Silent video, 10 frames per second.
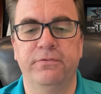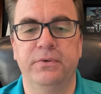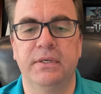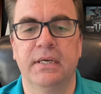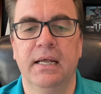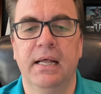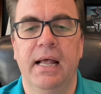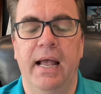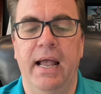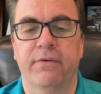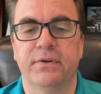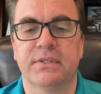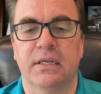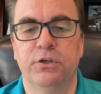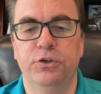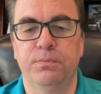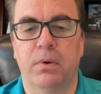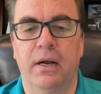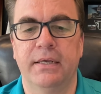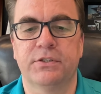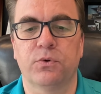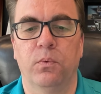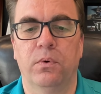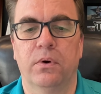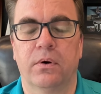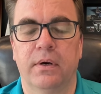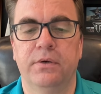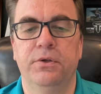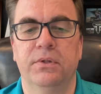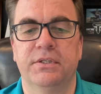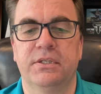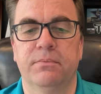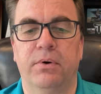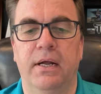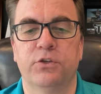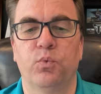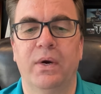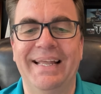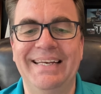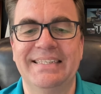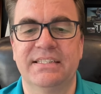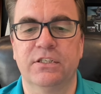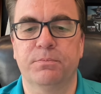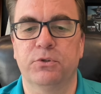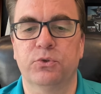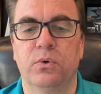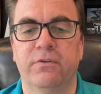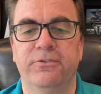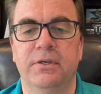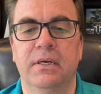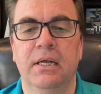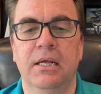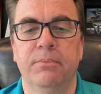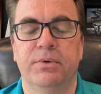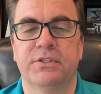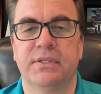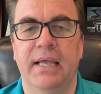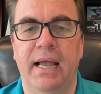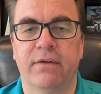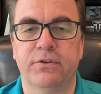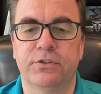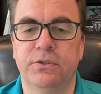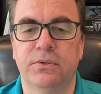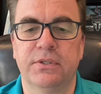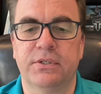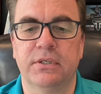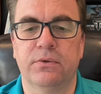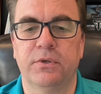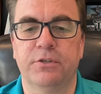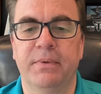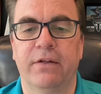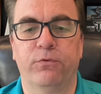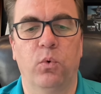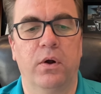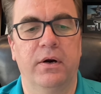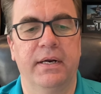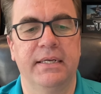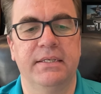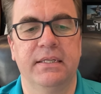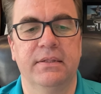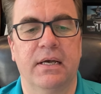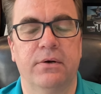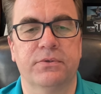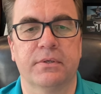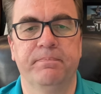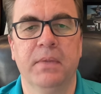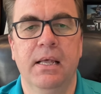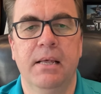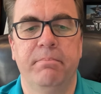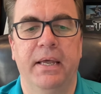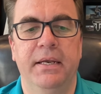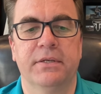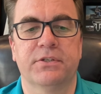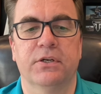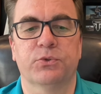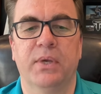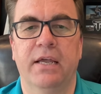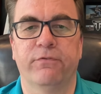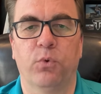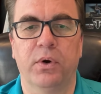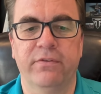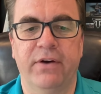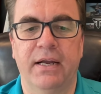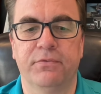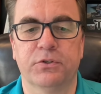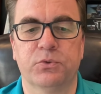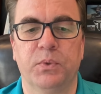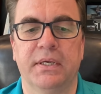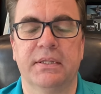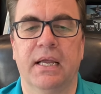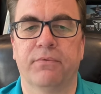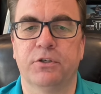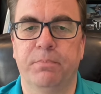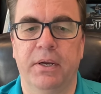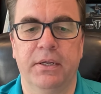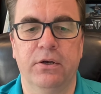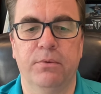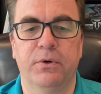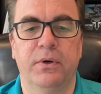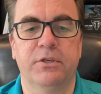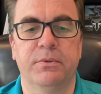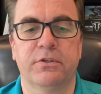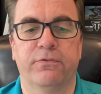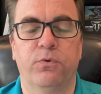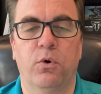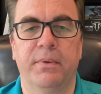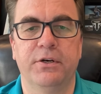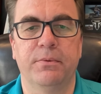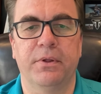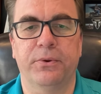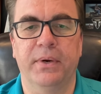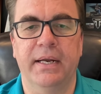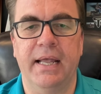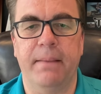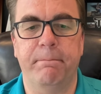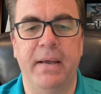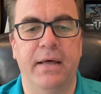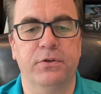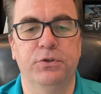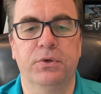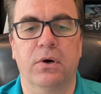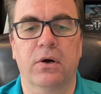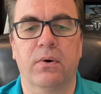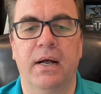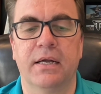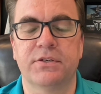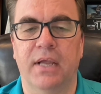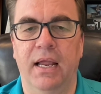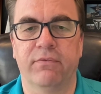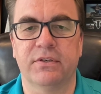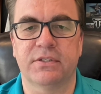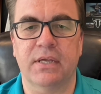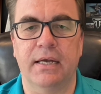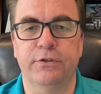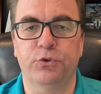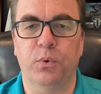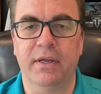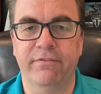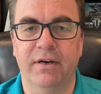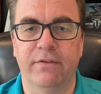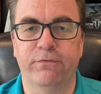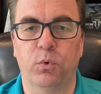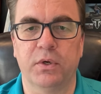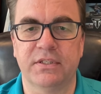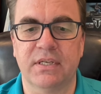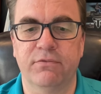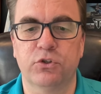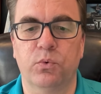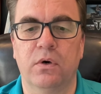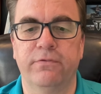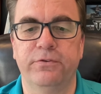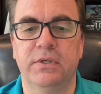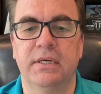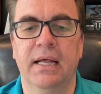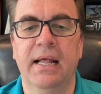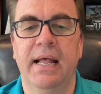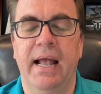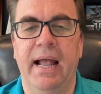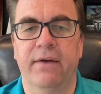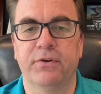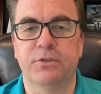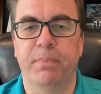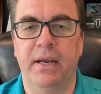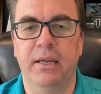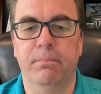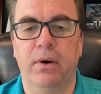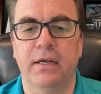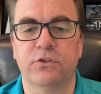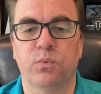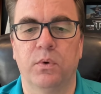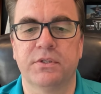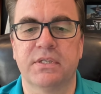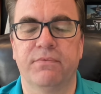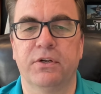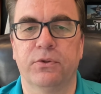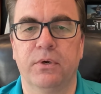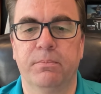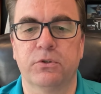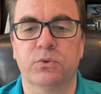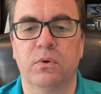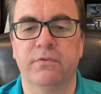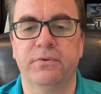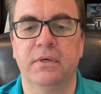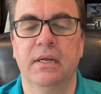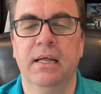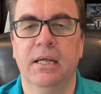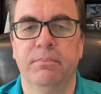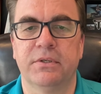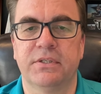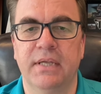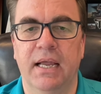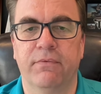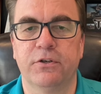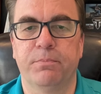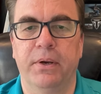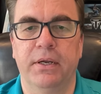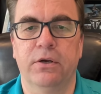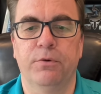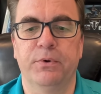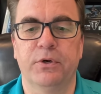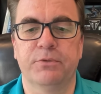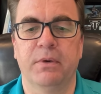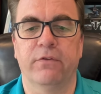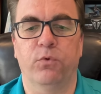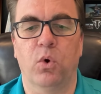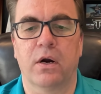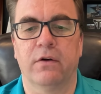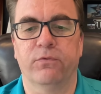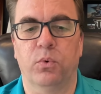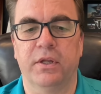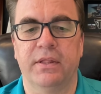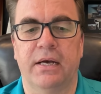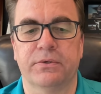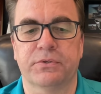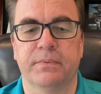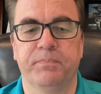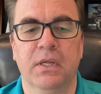foot. Average new listing price 186 per square foot. Puts the average new listing in Richmond at 419,000. Pending sales, we had 45 this week. The average pending home in Richmond's a 4-bedroom, 3.5-bath, 2-car garage. Average size 2547 square foot. Average pending price 173 per square foot. Puts the average pending home in Richmond at 440,000.